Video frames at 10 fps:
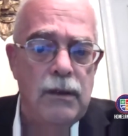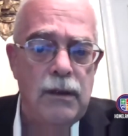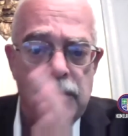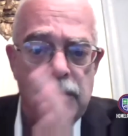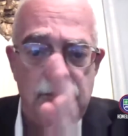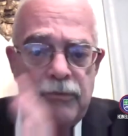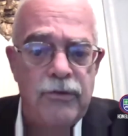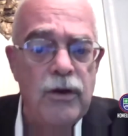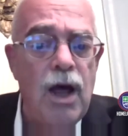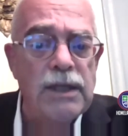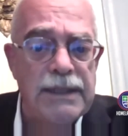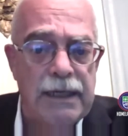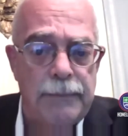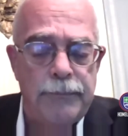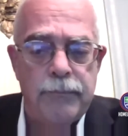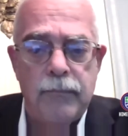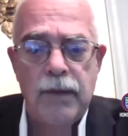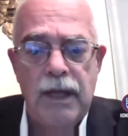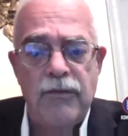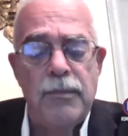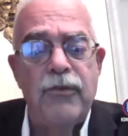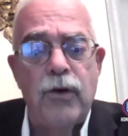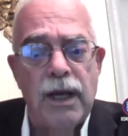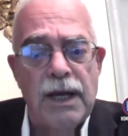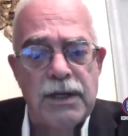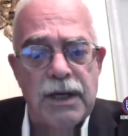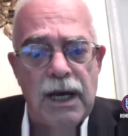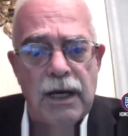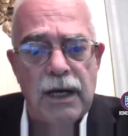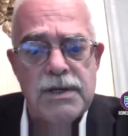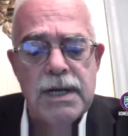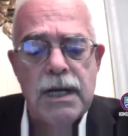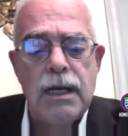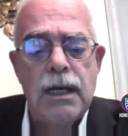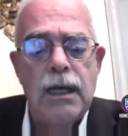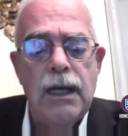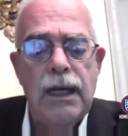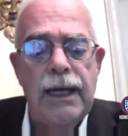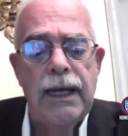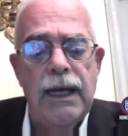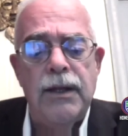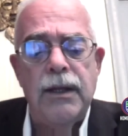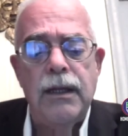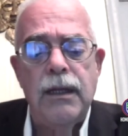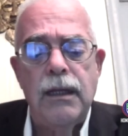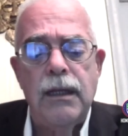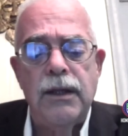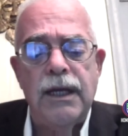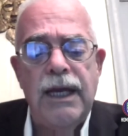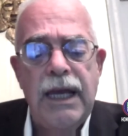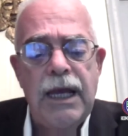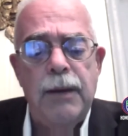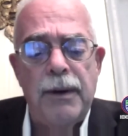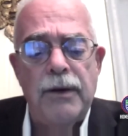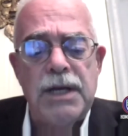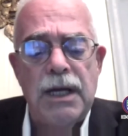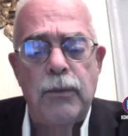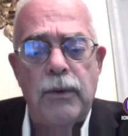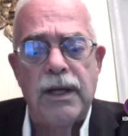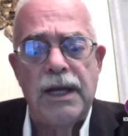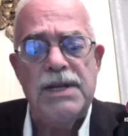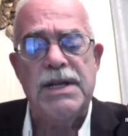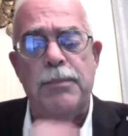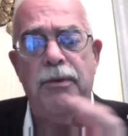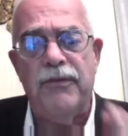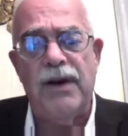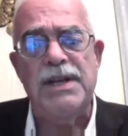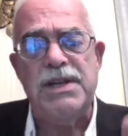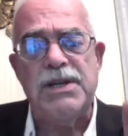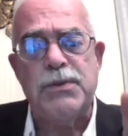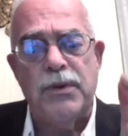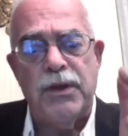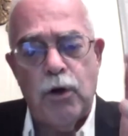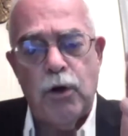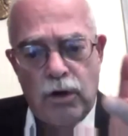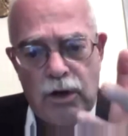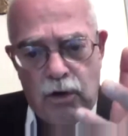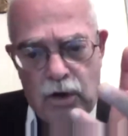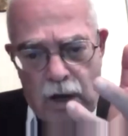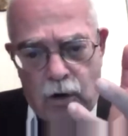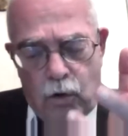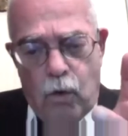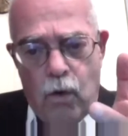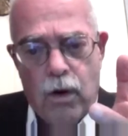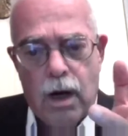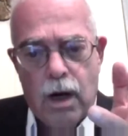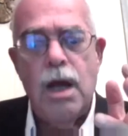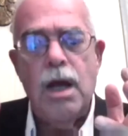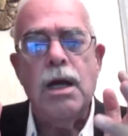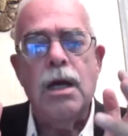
you know, for a long time, even before I got to Congress. And the key about telework is it provides us with a core